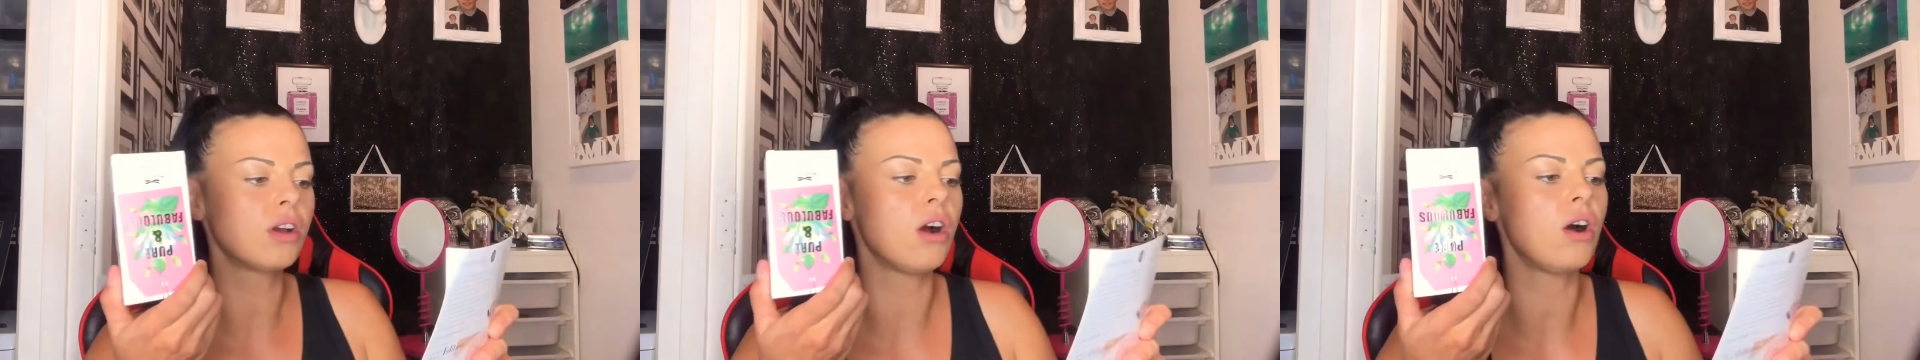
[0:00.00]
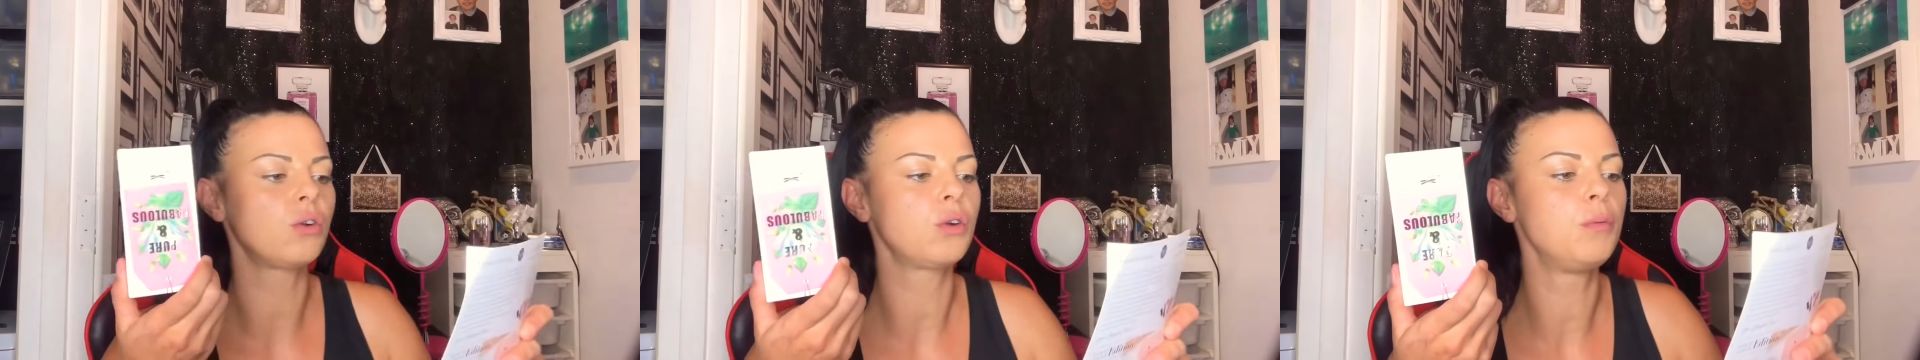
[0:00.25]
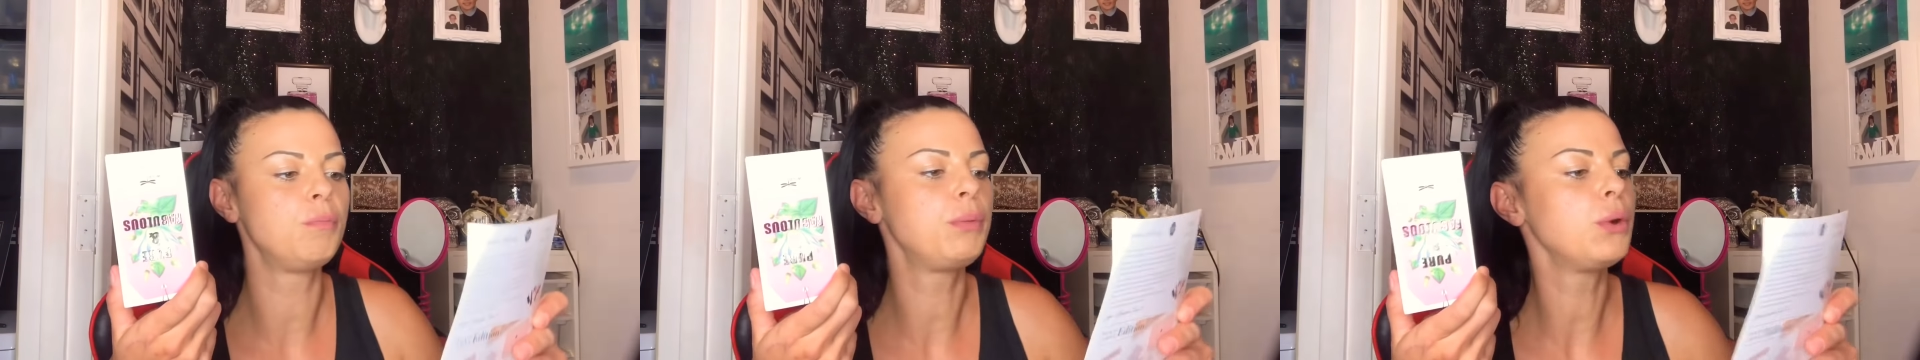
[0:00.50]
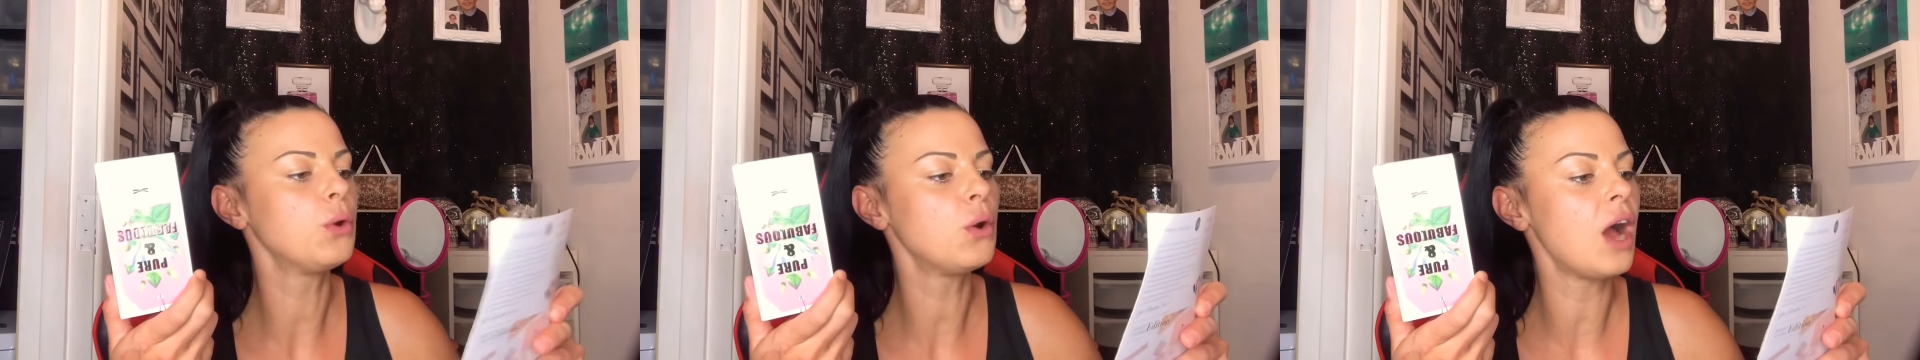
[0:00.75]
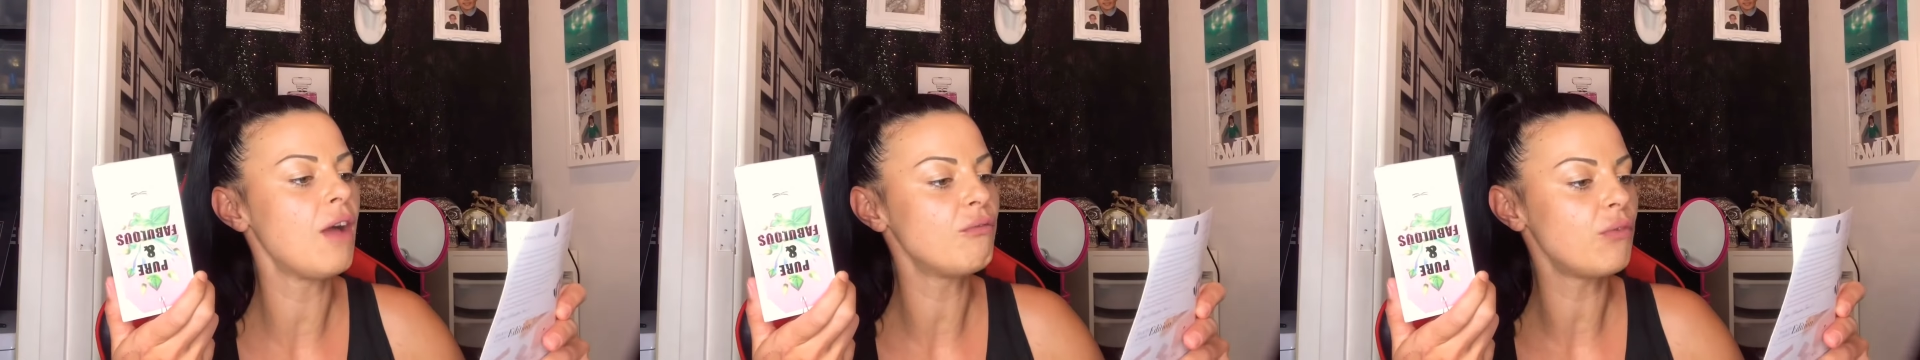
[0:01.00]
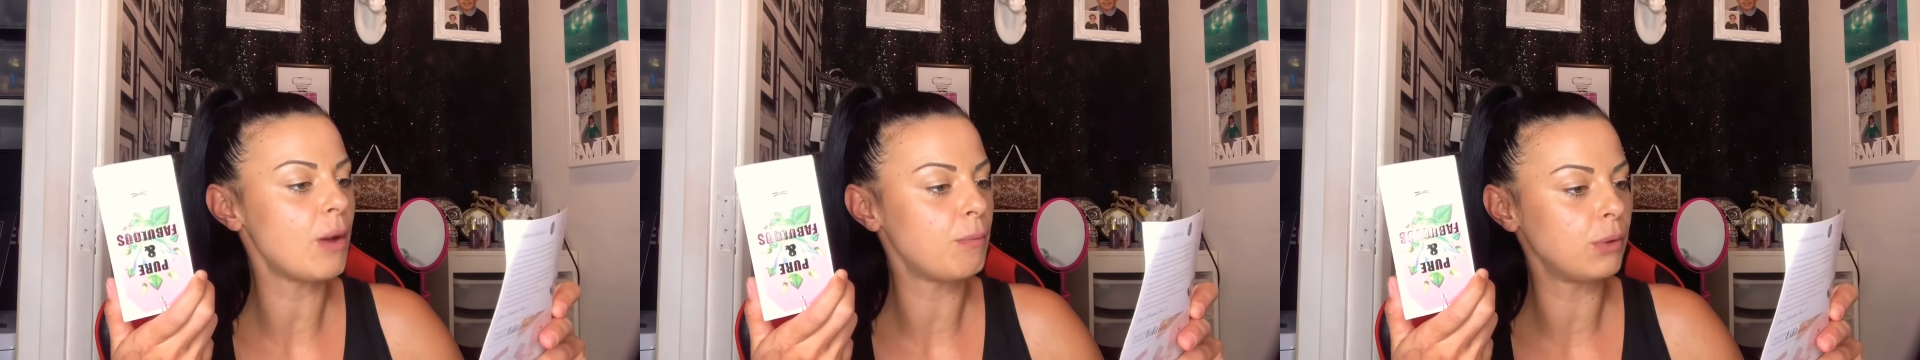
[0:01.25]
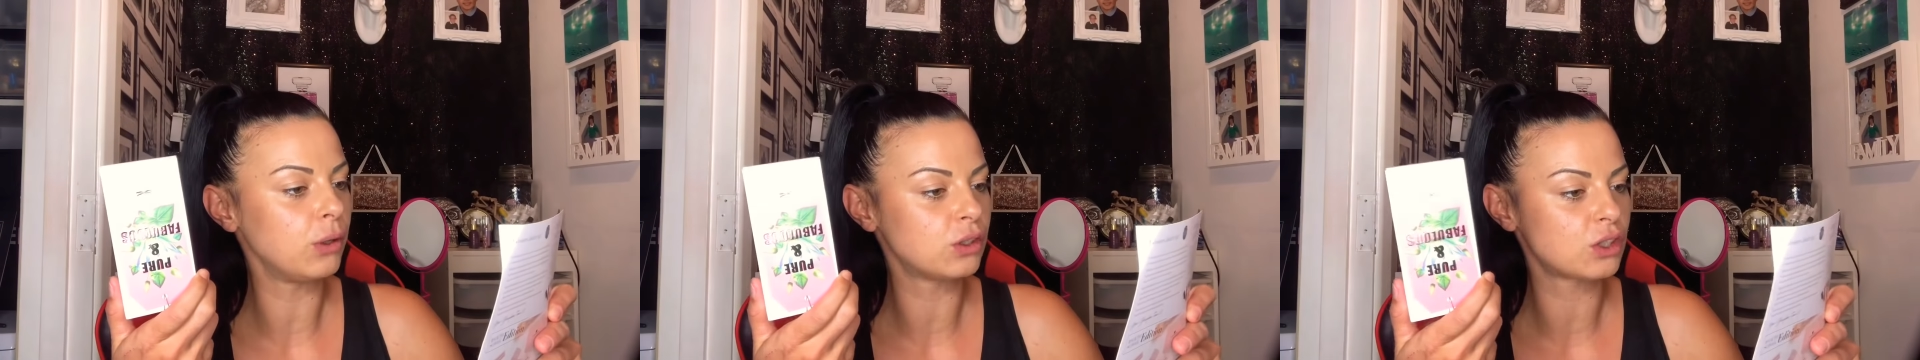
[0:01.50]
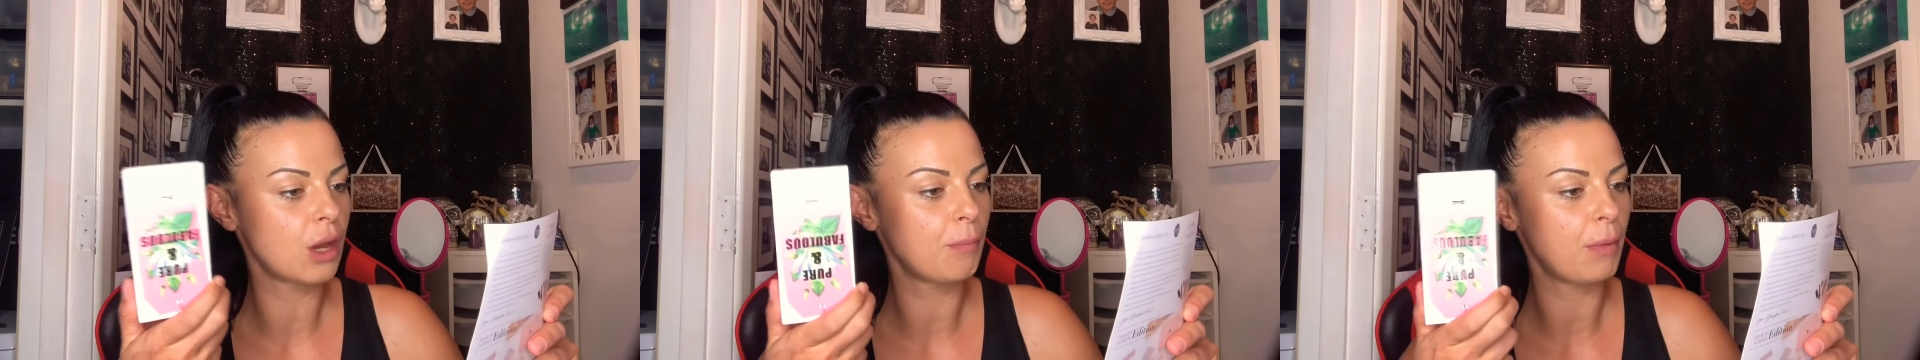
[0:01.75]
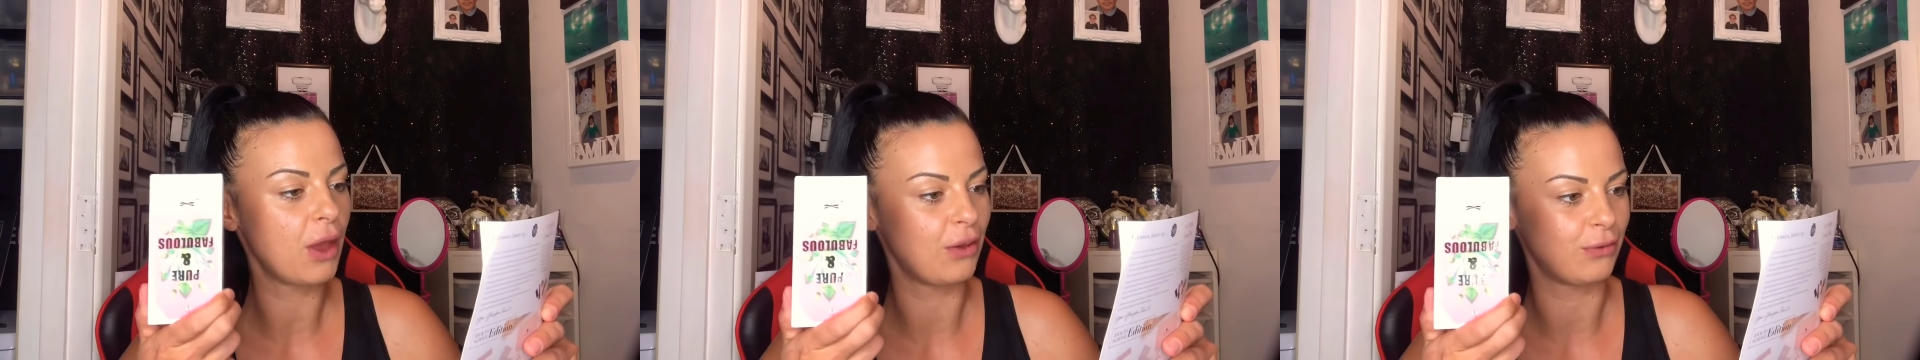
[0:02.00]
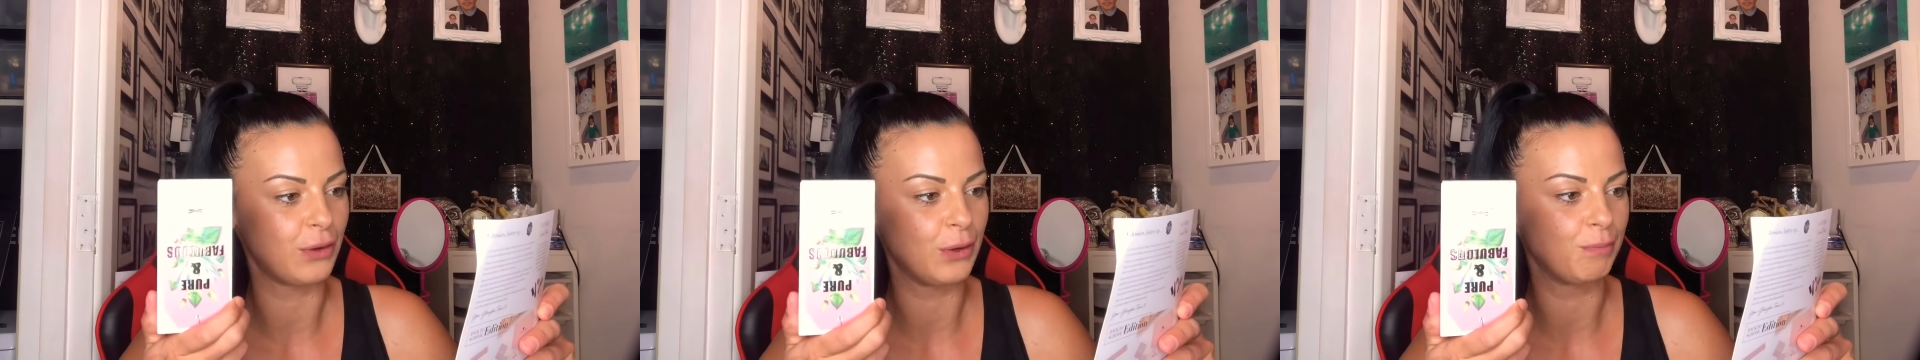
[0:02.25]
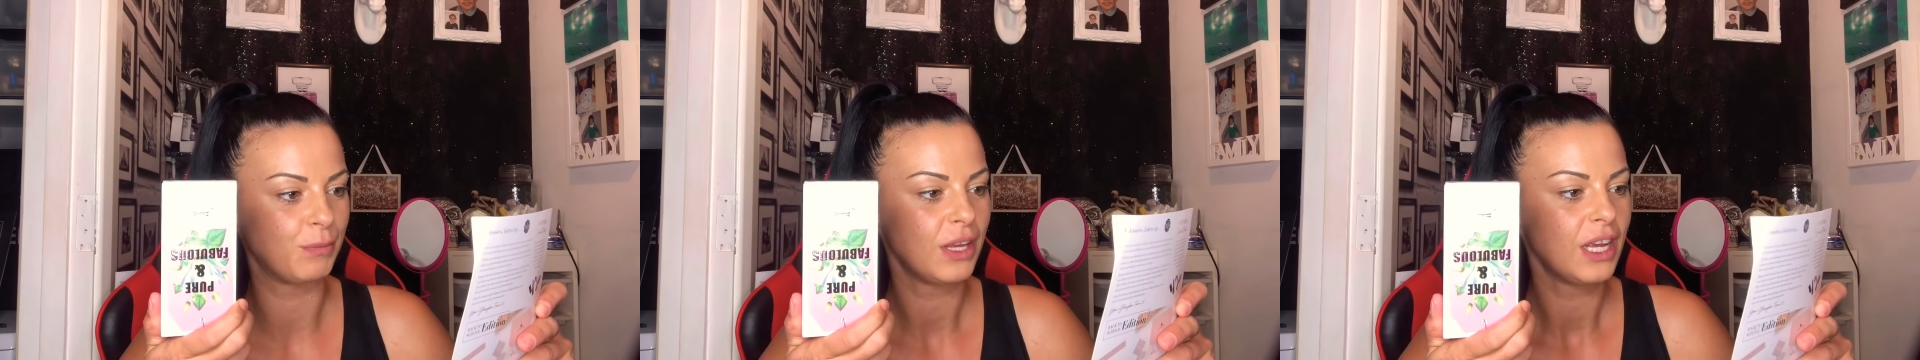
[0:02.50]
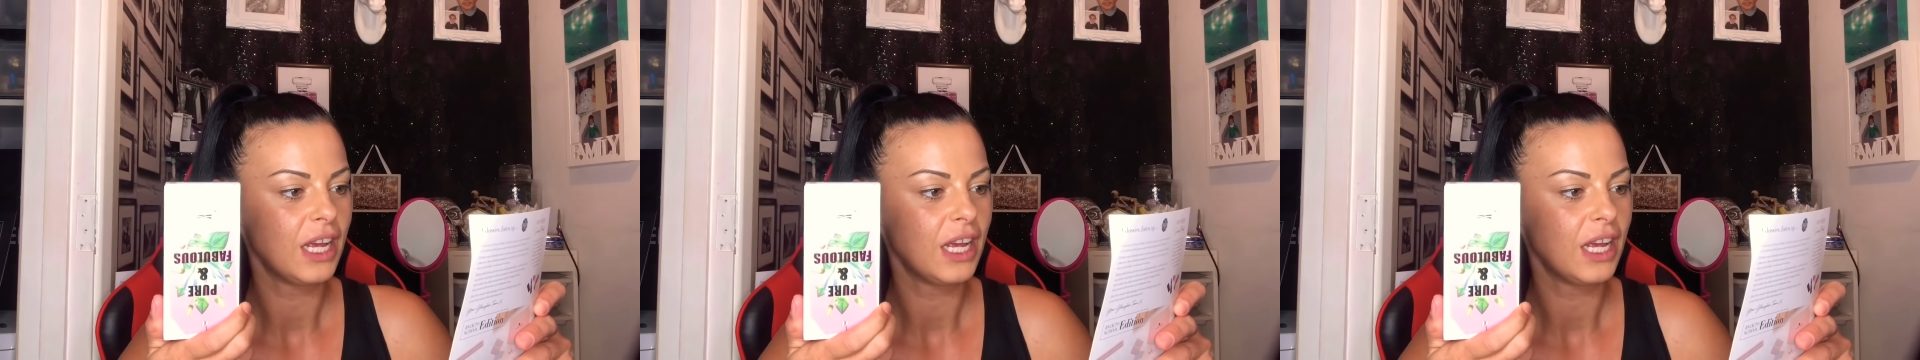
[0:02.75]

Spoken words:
Garden Pure and Fabulous perfume,